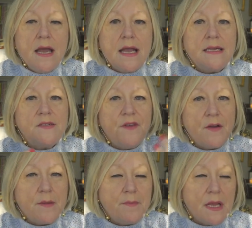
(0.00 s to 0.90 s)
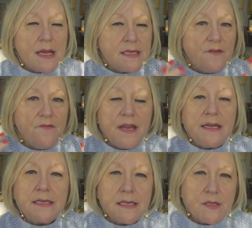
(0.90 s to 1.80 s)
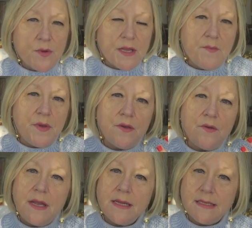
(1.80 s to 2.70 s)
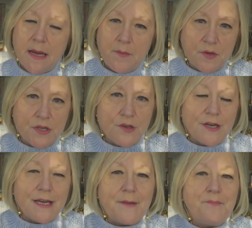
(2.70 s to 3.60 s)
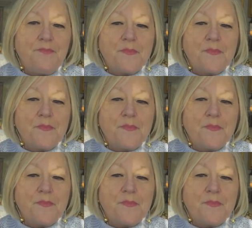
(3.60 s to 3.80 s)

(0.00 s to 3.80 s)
It's very pleasant. Venus is really beauty, it's opportunity.